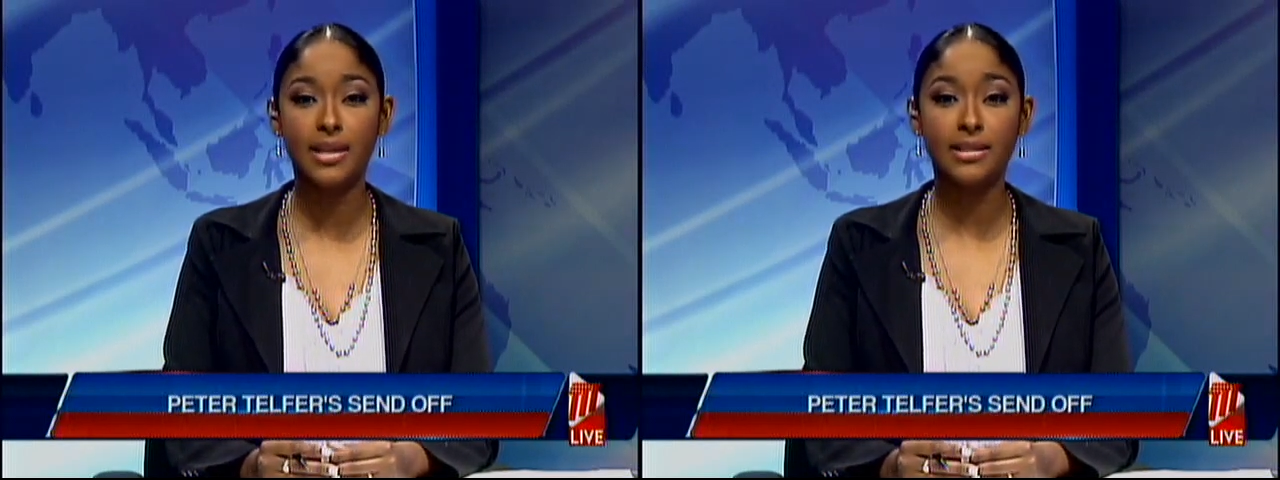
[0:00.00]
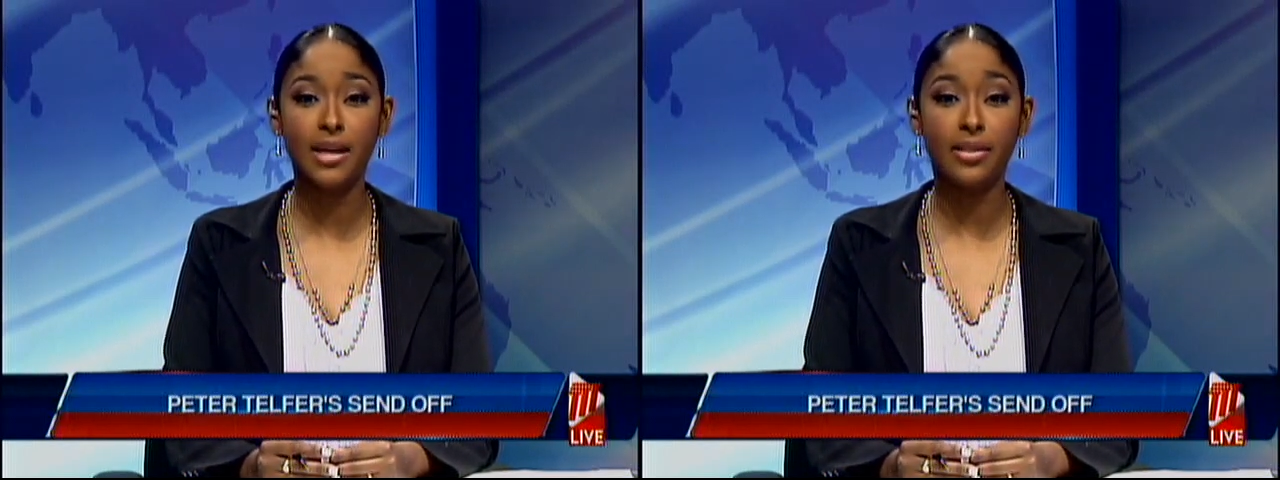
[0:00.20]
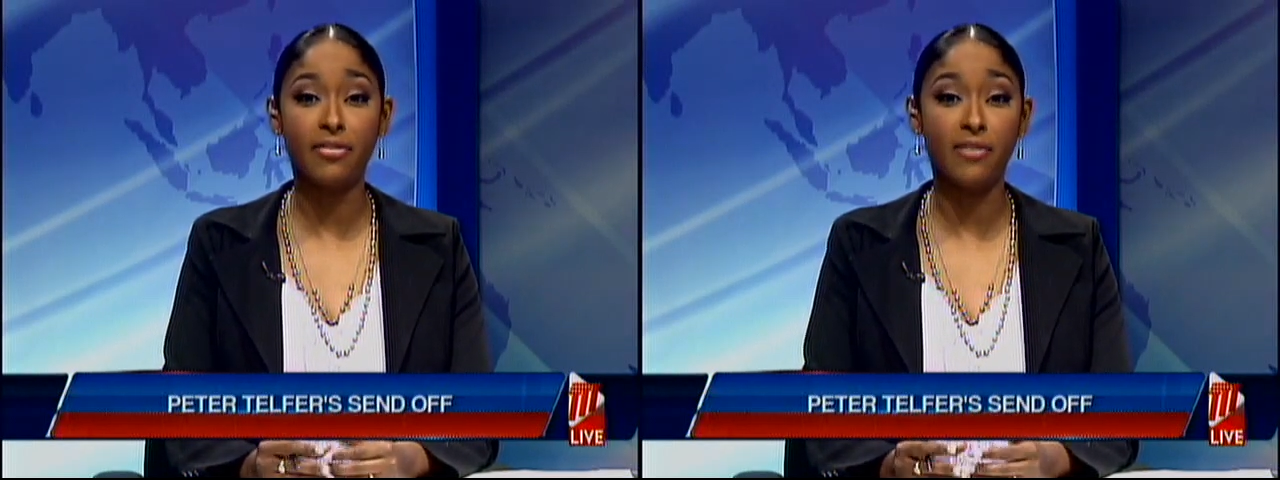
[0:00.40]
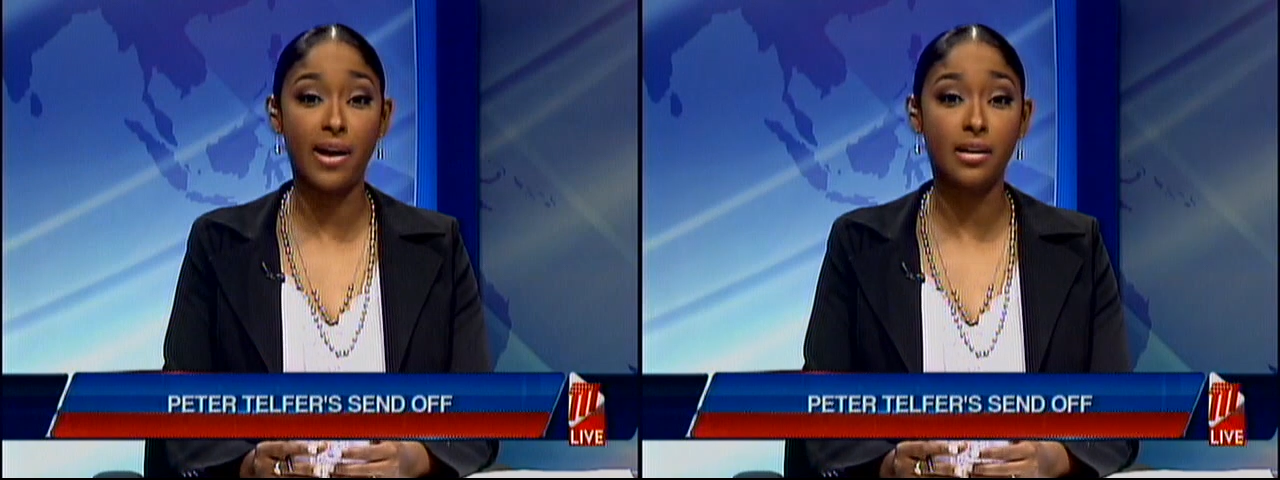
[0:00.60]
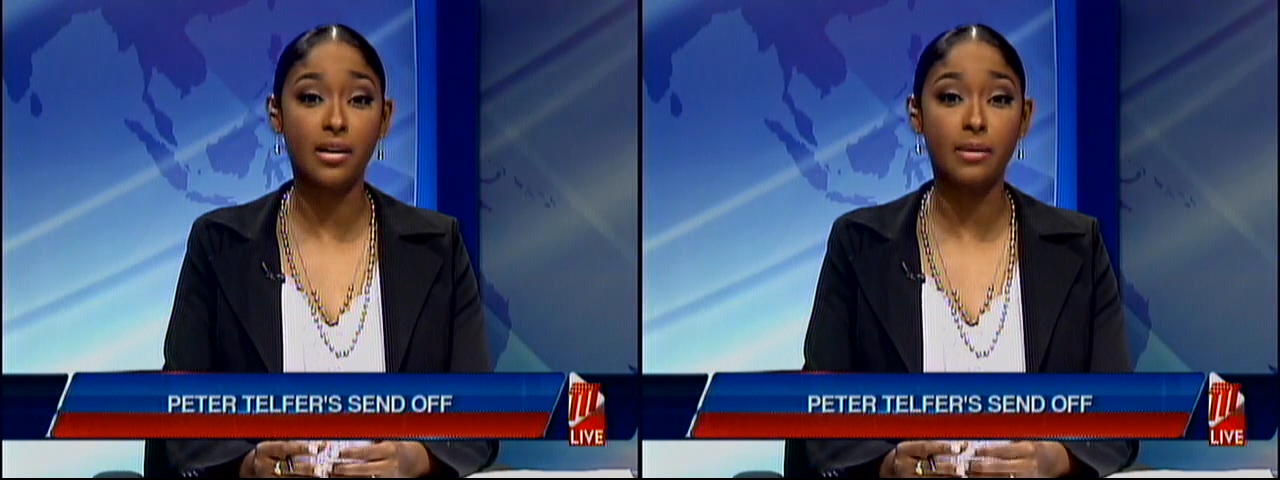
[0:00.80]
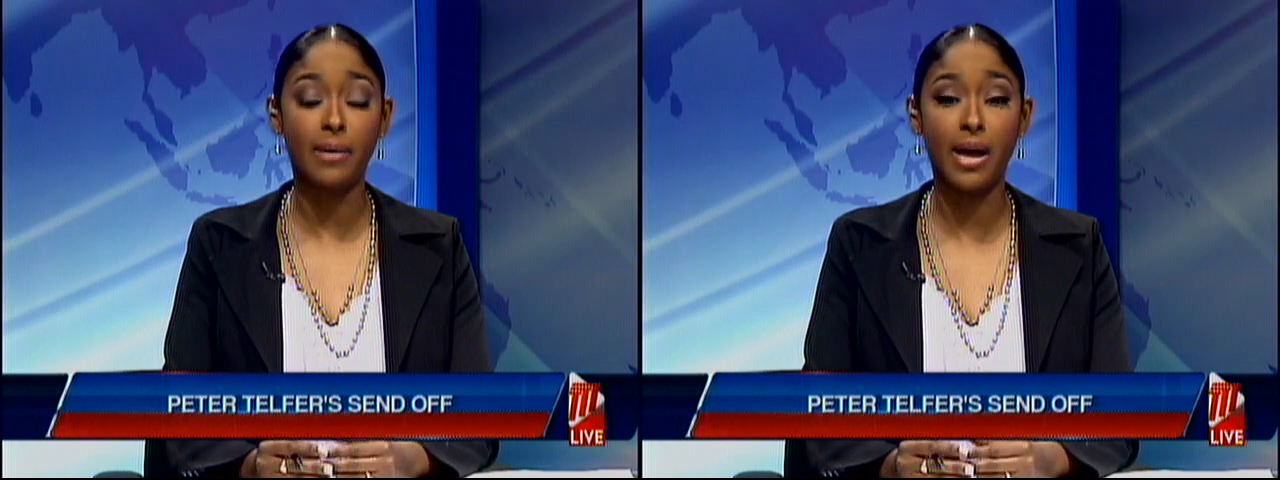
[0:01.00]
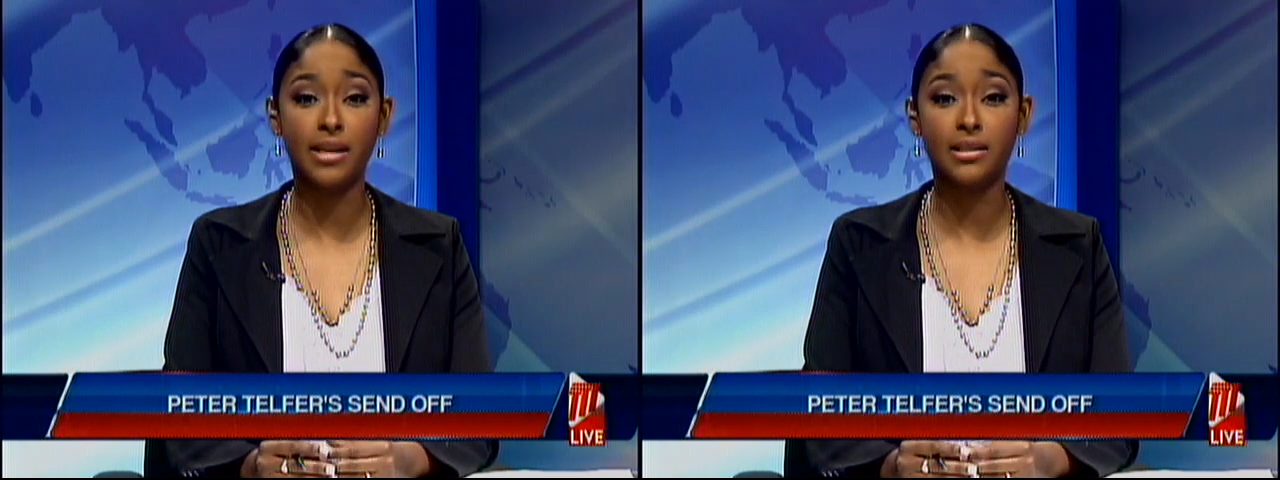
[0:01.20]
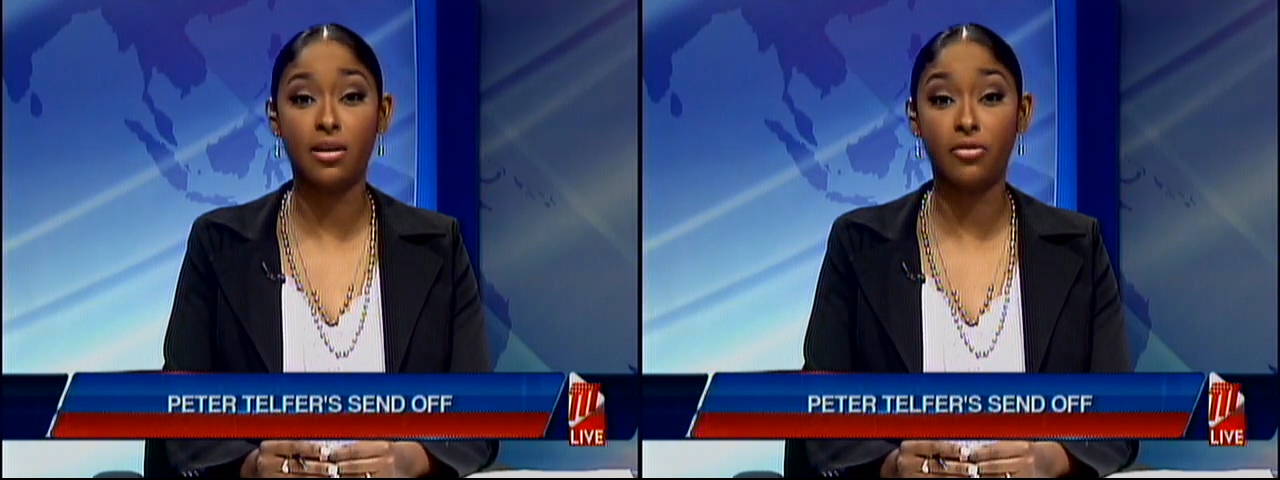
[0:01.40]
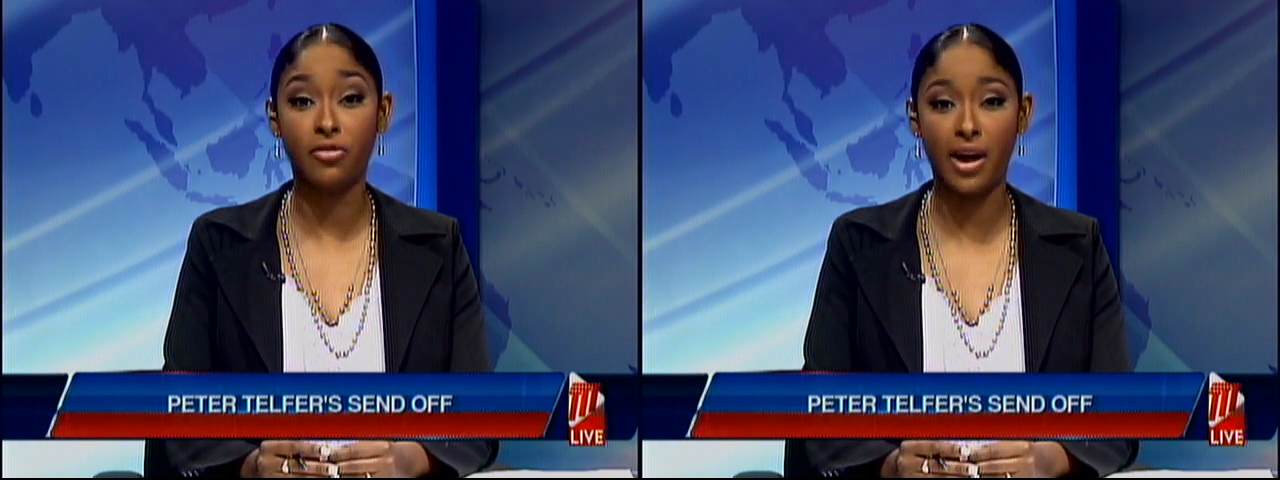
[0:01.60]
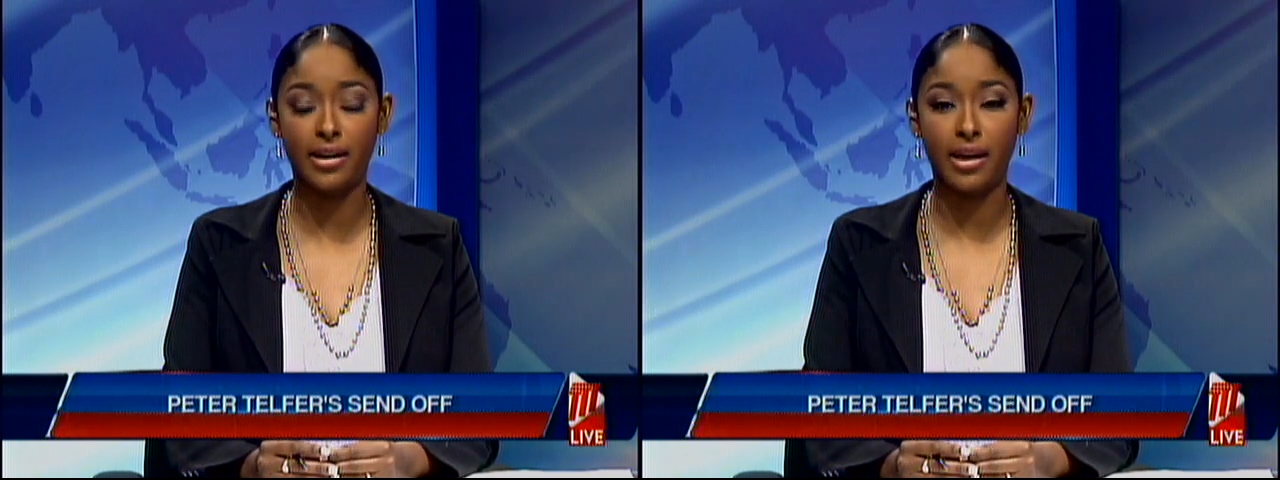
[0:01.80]
said their final goodbyes on
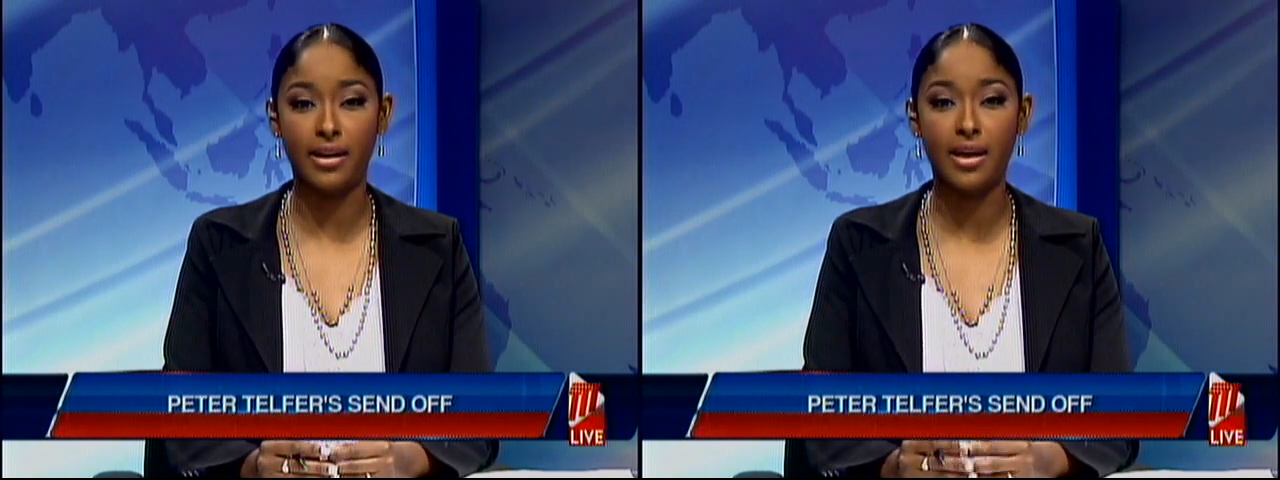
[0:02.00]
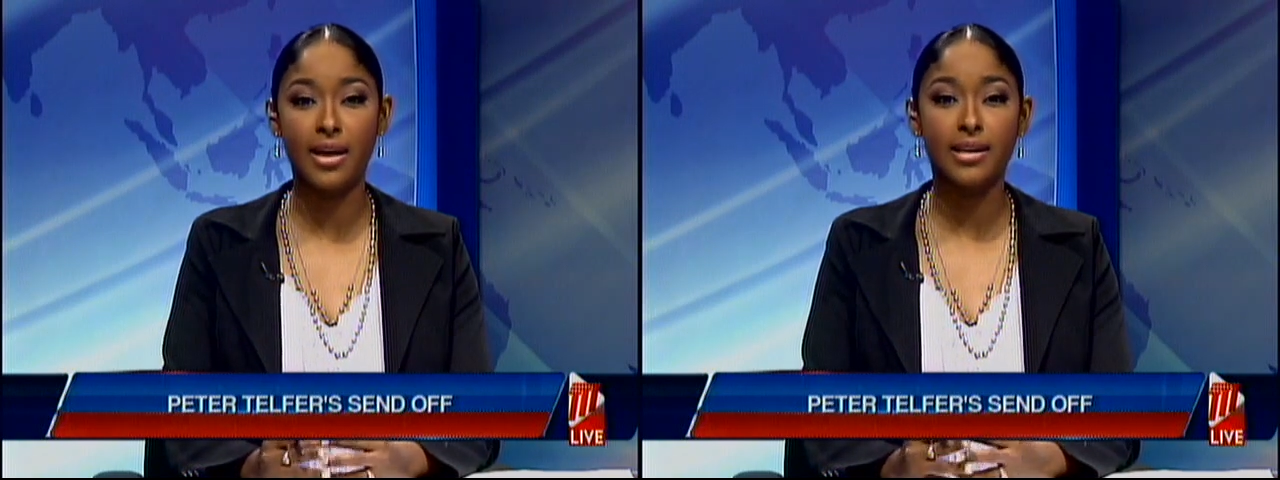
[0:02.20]
Friday.